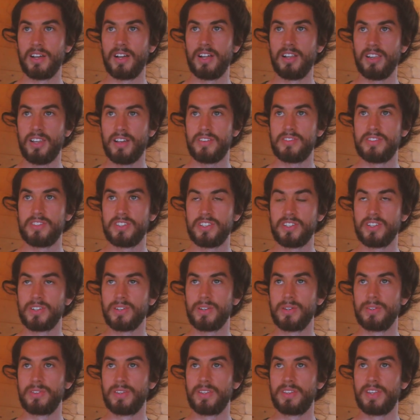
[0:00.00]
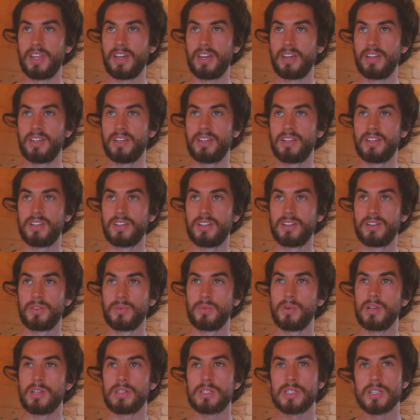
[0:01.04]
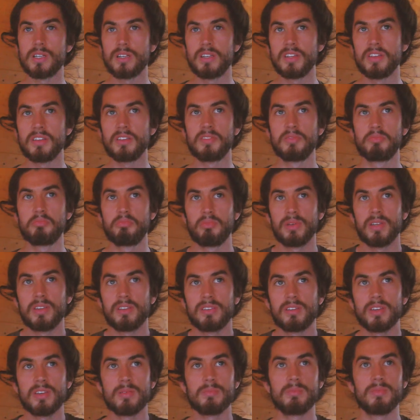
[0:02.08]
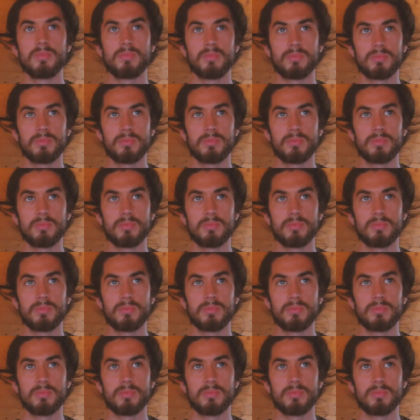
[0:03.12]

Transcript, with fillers: eleven euros a day, which is, it seemed,